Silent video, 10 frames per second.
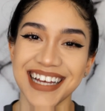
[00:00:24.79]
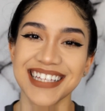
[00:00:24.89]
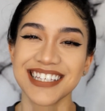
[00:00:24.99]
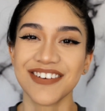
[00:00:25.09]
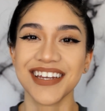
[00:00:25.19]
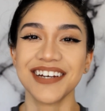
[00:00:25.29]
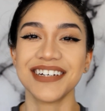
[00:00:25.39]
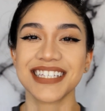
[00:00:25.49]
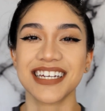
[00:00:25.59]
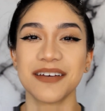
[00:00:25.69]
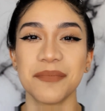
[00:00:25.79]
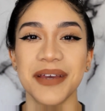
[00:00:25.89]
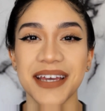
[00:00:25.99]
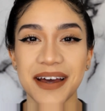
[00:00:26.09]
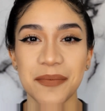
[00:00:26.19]
this video is going to
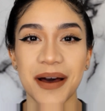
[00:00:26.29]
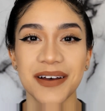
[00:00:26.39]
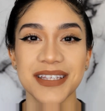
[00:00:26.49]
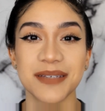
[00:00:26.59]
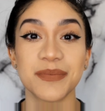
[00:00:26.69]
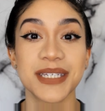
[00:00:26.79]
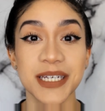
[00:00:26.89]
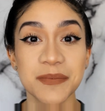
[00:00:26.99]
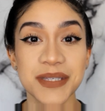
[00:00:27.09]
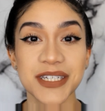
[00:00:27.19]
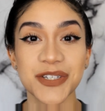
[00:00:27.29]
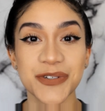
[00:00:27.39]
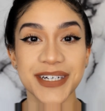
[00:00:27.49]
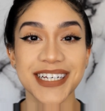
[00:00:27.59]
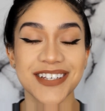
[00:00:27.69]
be about some tips and
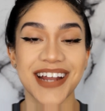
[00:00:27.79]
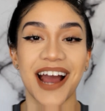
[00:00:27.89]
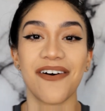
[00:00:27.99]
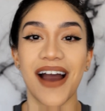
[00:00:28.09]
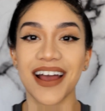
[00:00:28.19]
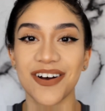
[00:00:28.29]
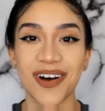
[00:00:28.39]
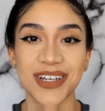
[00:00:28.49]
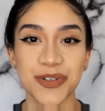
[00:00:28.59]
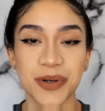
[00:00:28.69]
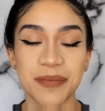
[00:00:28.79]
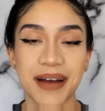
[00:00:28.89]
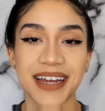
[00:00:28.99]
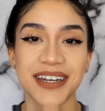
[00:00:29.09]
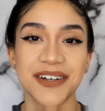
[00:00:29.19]
tricks on how I contour
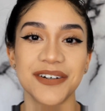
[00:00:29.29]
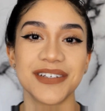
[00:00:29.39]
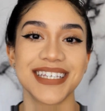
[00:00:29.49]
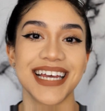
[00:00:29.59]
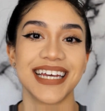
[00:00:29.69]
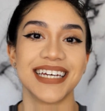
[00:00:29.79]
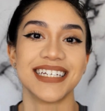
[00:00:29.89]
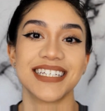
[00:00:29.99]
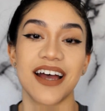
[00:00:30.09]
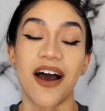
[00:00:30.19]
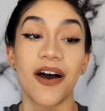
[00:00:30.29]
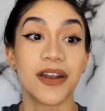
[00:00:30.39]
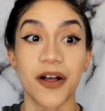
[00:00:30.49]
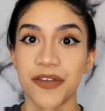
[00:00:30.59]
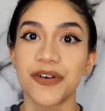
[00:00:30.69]
my nose and on
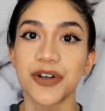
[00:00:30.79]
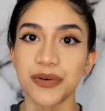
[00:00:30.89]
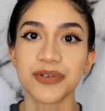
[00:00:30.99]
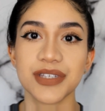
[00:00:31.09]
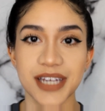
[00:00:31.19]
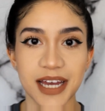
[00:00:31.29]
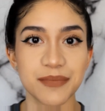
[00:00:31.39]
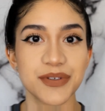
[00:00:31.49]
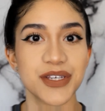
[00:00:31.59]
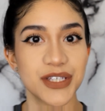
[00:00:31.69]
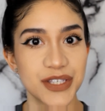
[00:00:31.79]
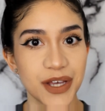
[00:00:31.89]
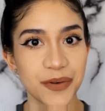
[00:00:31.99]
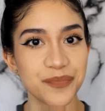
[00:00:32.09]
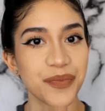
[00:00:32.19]
other nose types. So,
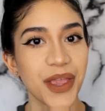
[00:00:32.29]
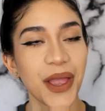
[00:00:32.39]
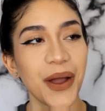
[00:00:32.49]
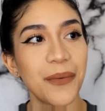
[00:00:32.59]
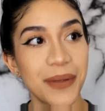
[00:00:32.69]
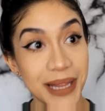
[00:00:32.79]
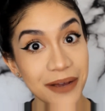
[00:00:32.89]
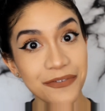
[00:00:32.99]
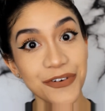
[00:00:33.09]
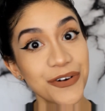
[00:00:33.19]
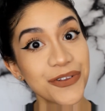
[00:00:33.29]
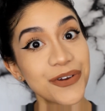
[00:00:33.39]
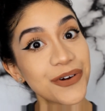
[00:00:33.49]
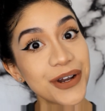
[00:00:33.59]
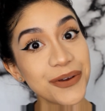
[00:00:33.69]
without
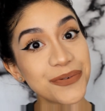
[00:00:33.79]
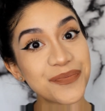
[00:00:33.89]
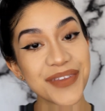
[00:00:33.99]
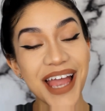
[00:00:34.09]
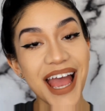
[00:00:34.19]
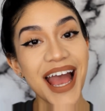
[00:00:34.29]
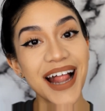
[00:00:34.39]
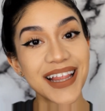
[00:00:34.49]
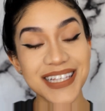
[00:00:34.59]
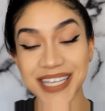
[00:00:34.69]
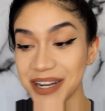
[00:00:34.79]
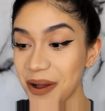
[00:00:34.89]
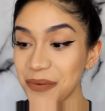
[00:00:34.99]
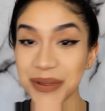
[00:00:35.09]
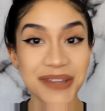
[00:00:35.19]
further ado, let's get
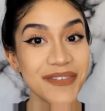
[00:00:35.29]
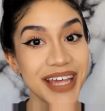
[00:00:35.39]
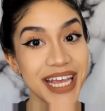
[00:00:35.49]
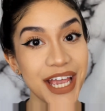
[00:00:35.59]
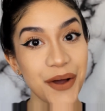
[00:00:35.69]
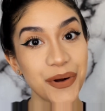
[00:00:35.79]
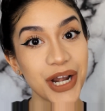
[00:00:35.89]
on with the video.